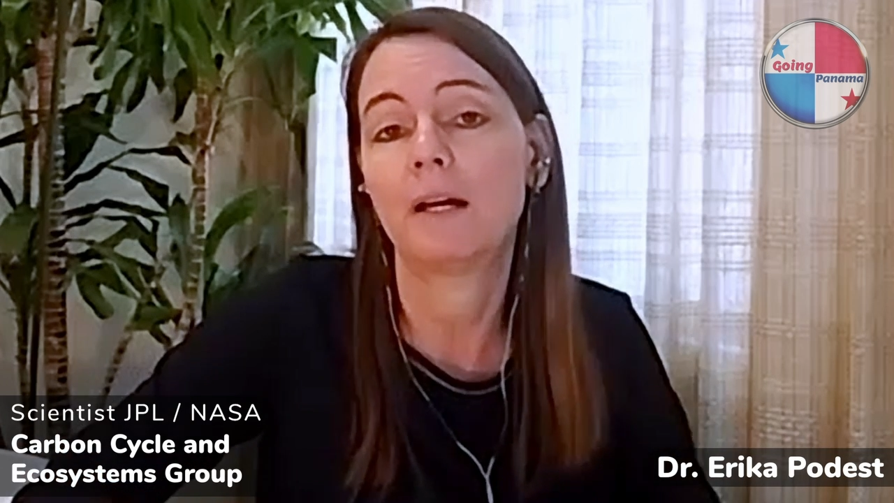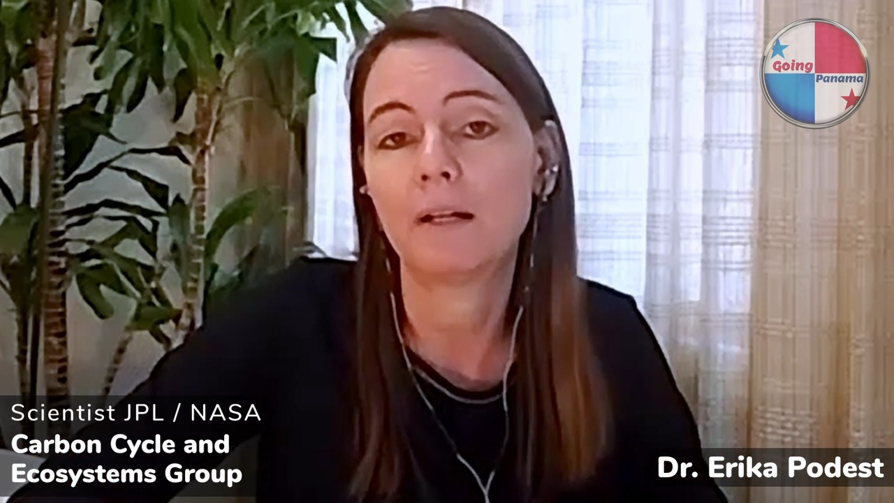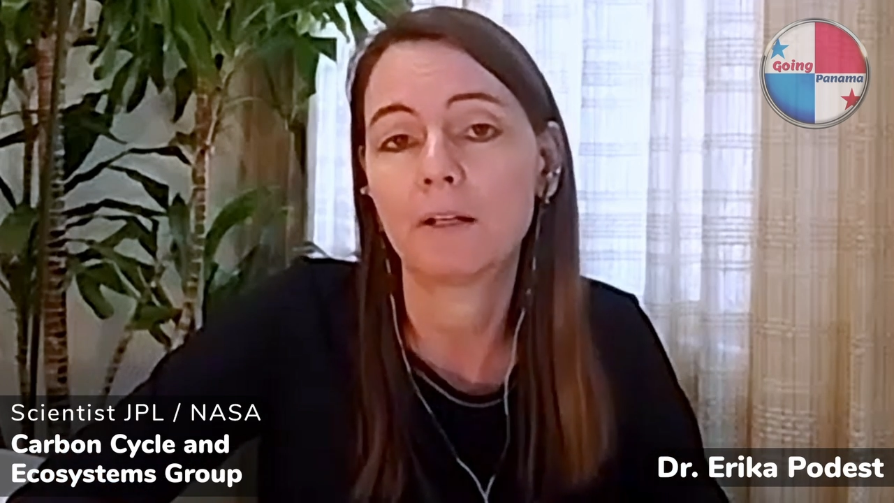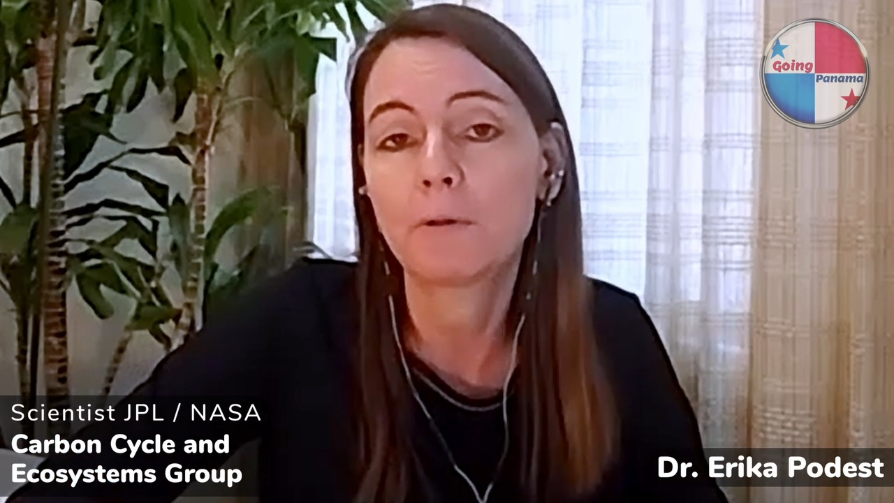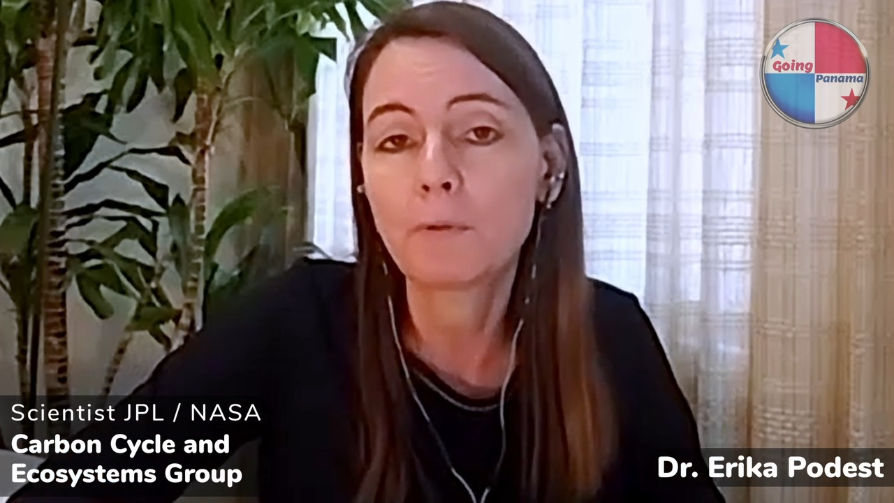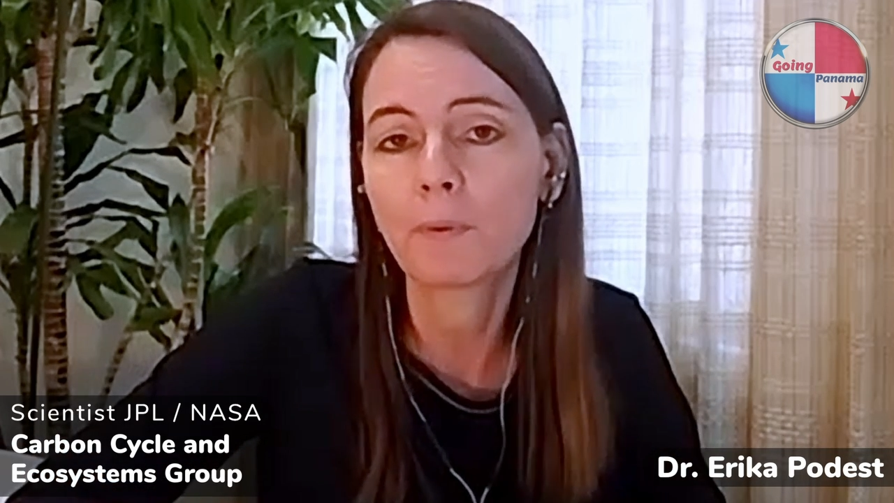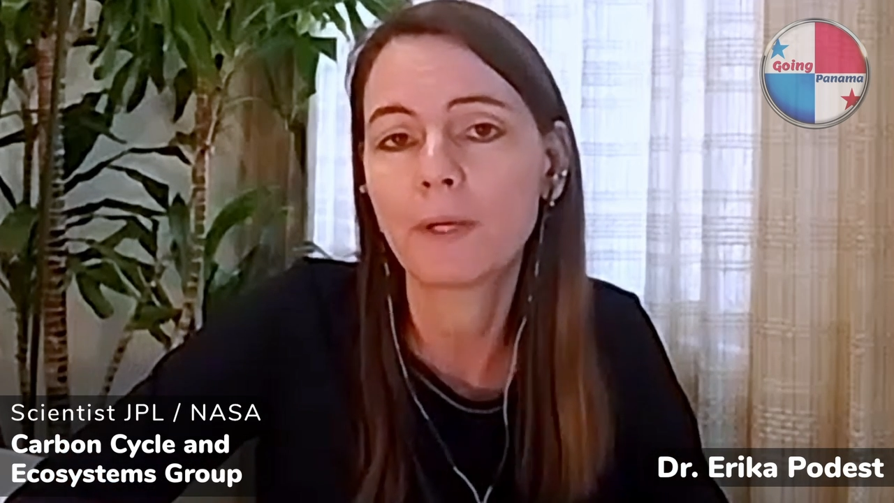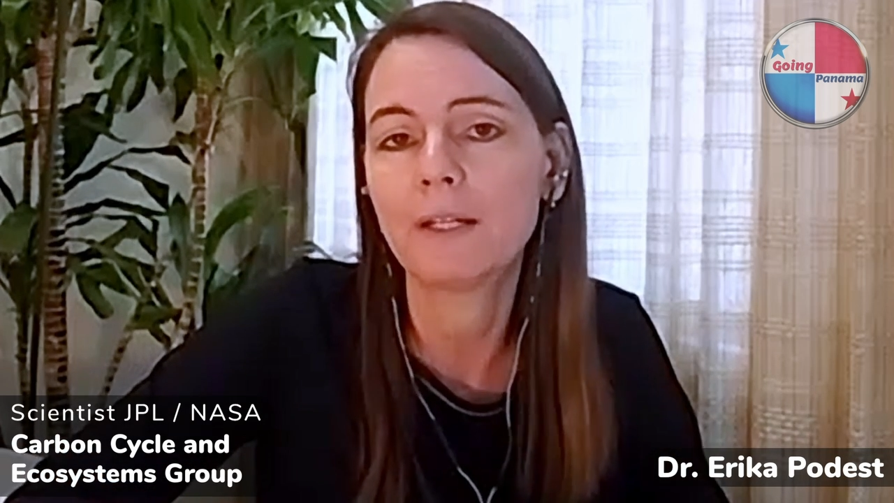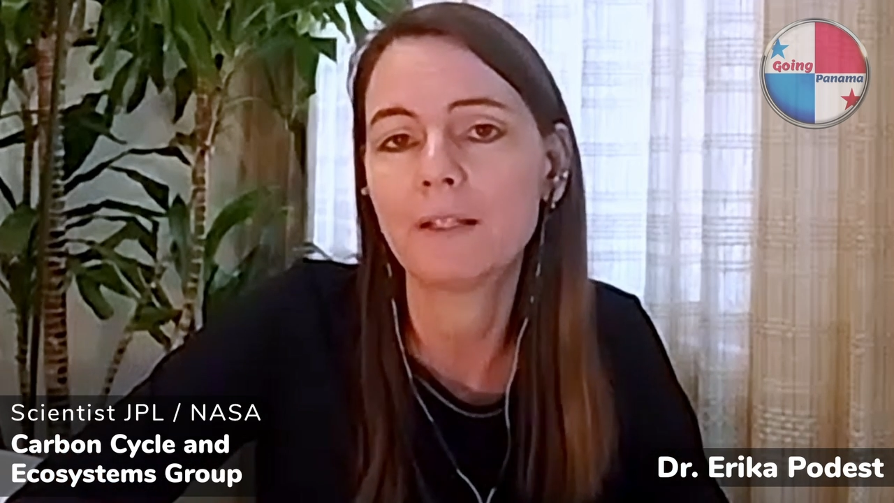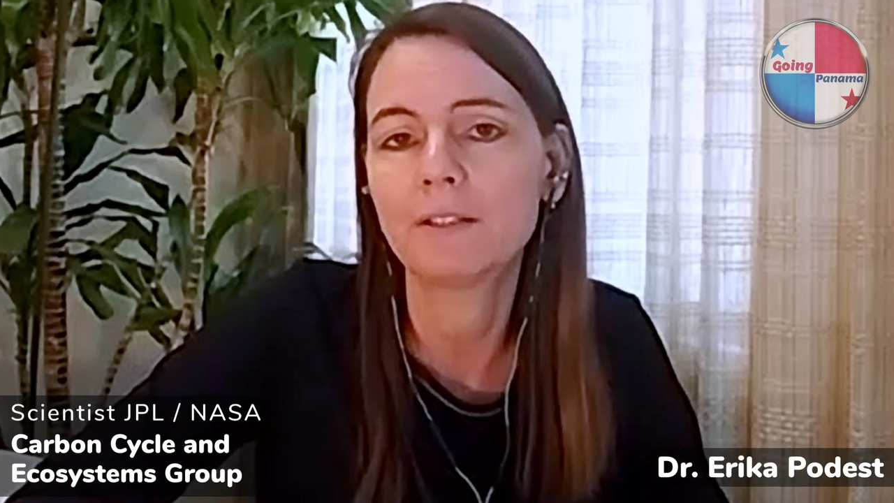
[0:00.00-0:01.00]
a
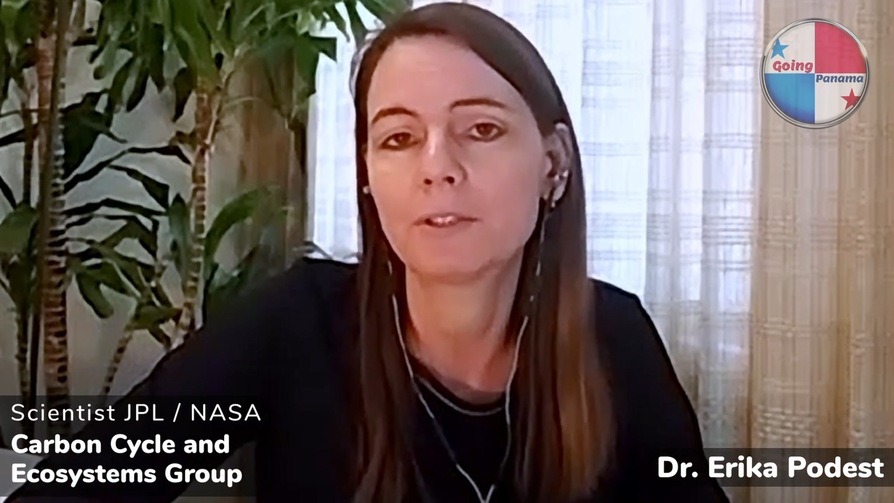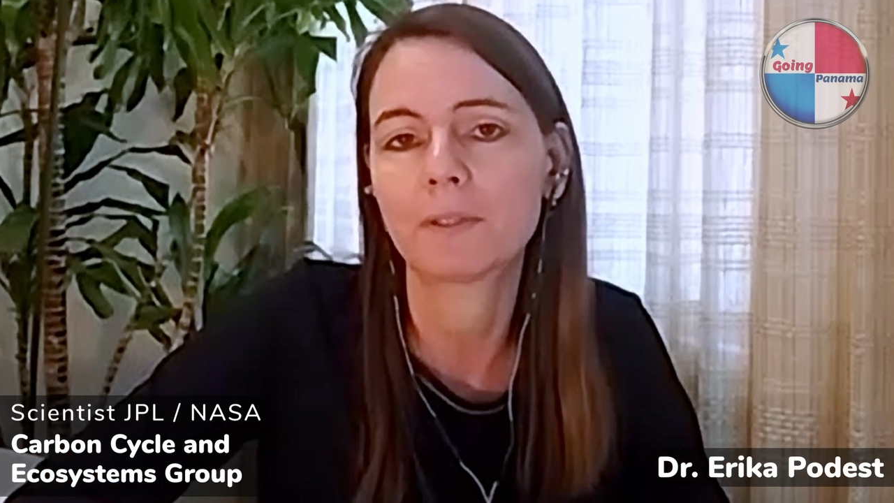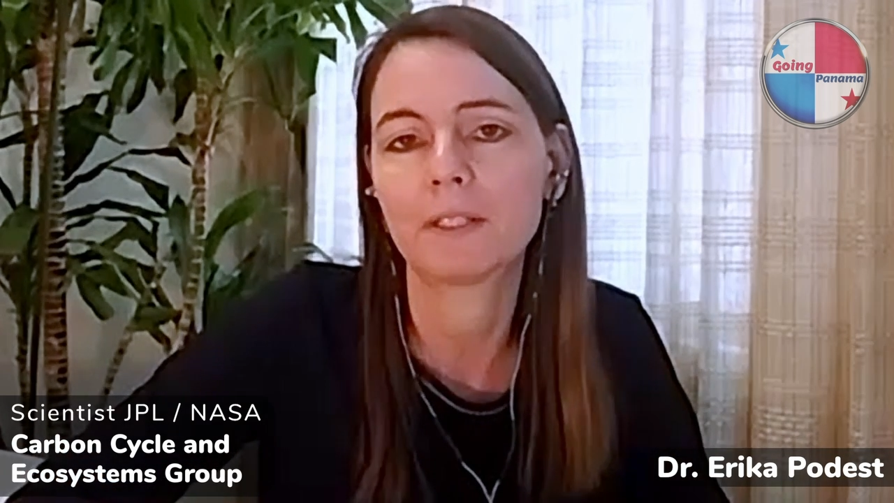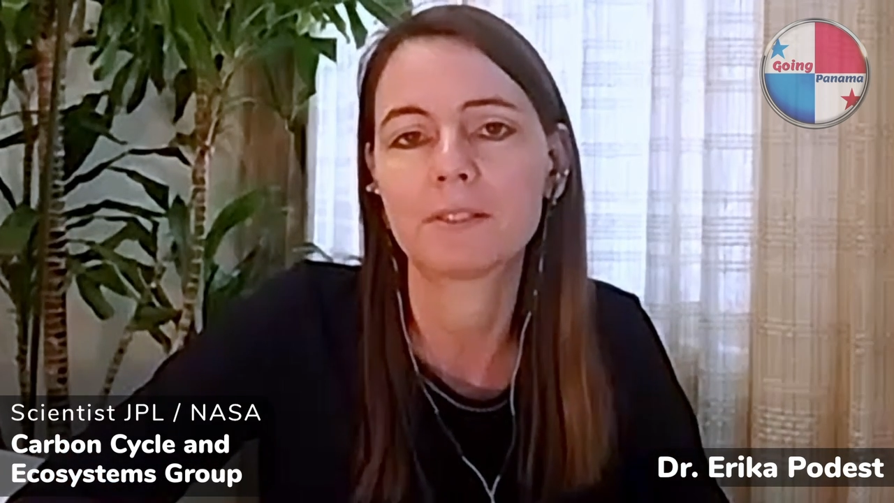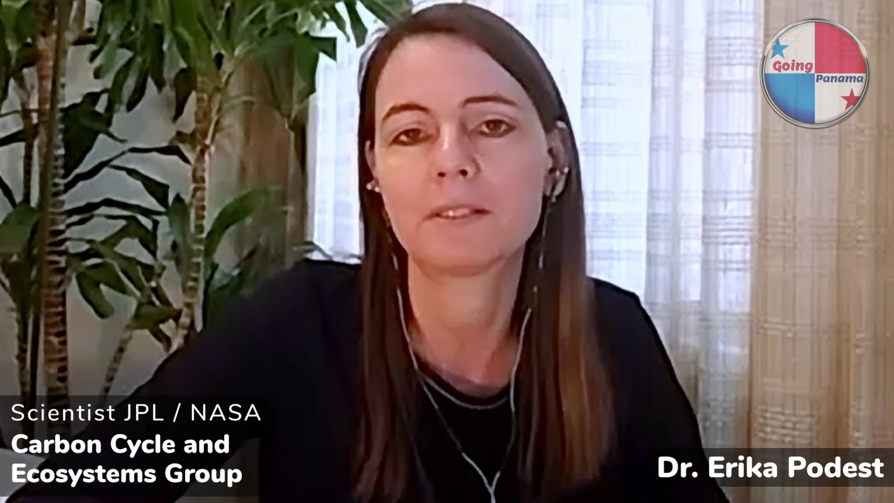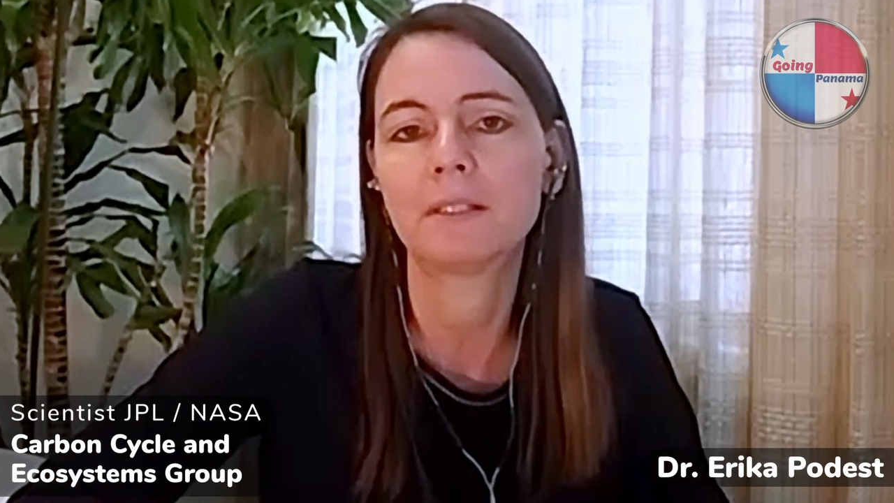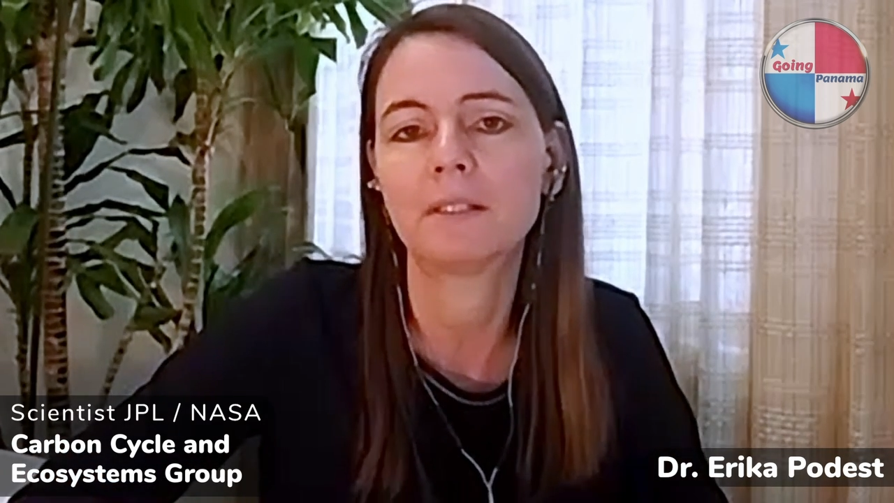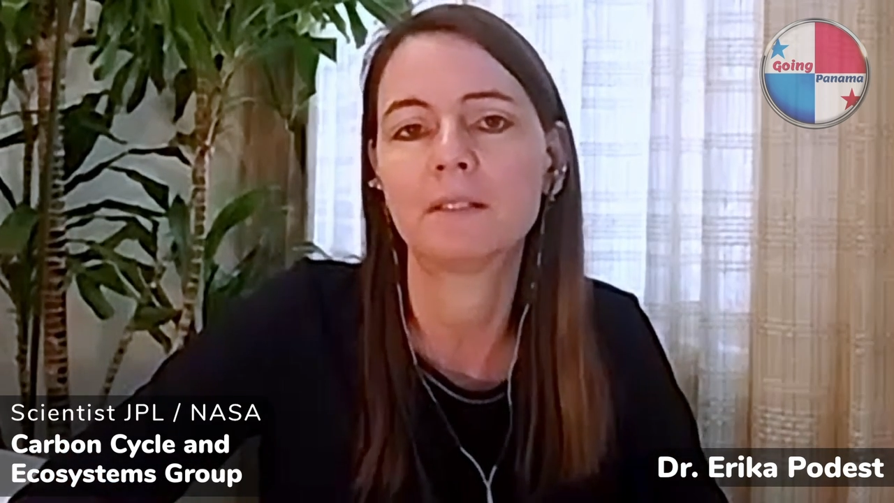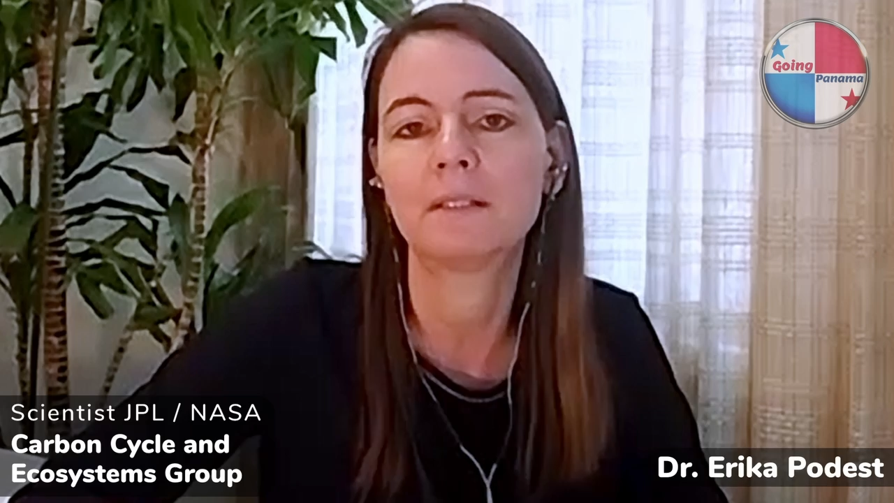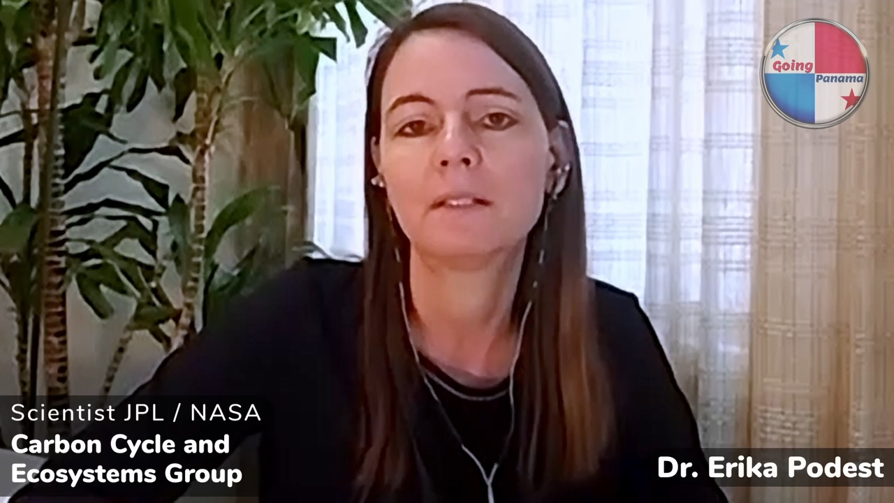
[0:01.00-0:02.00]
great interest
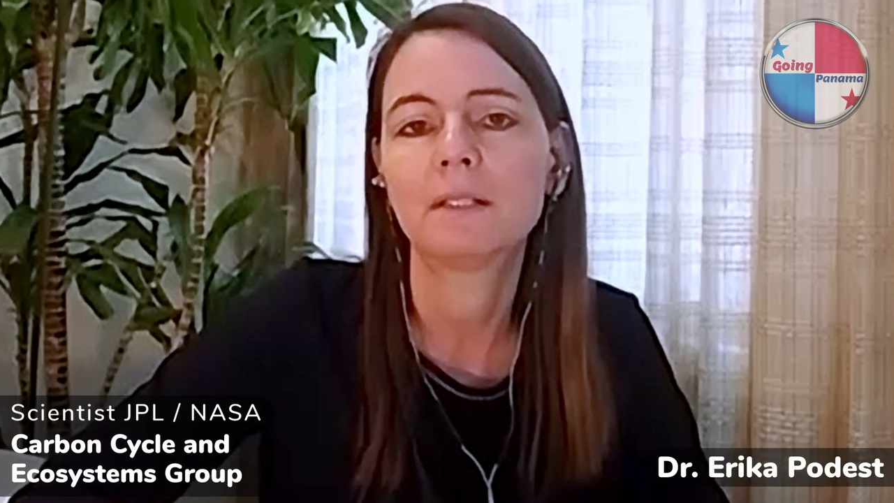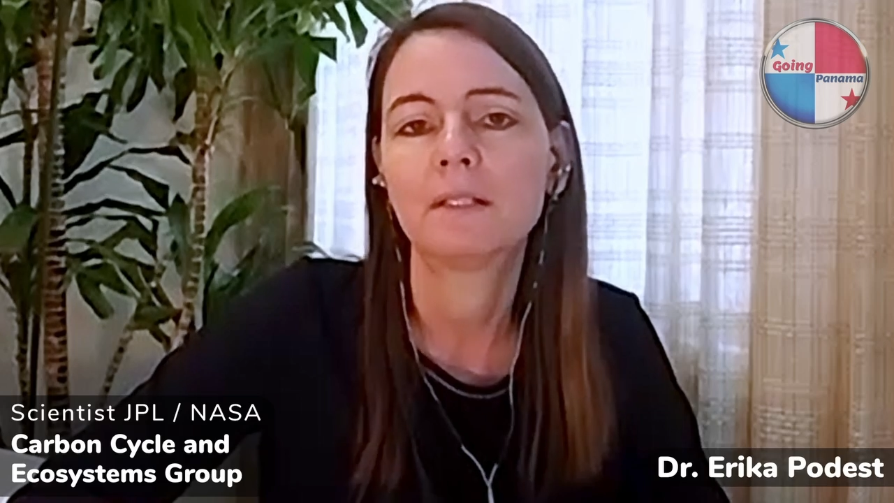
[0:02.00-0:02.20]
in